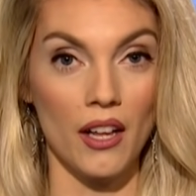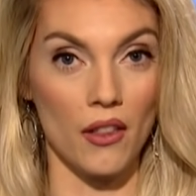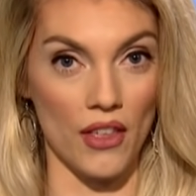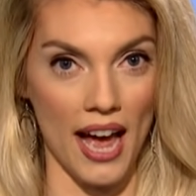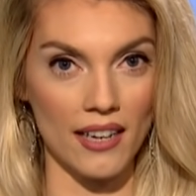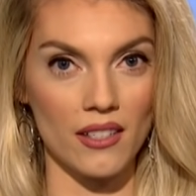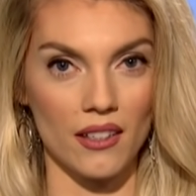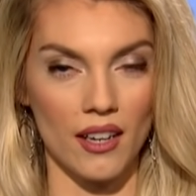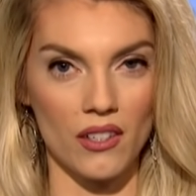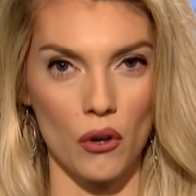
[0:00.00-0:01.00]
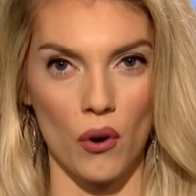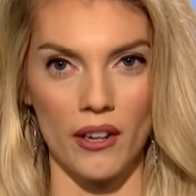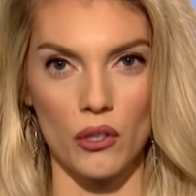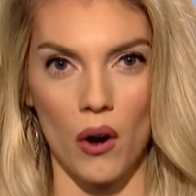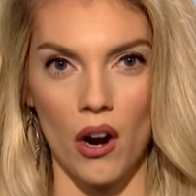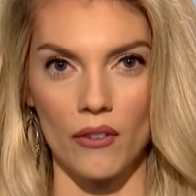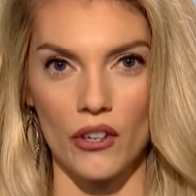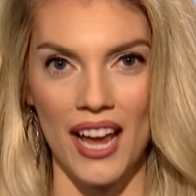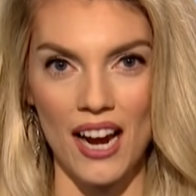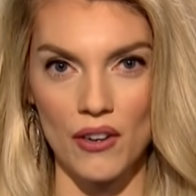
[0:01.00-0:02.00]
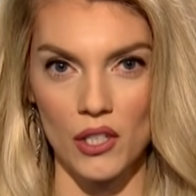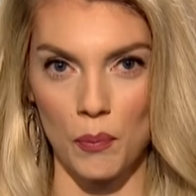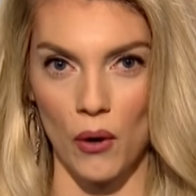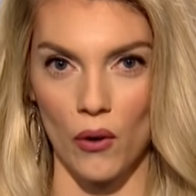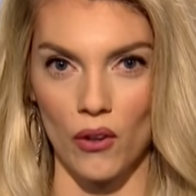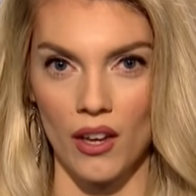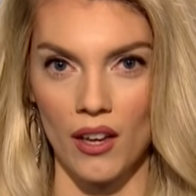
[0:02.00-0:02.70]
That is according to a Harvard-Harris poll.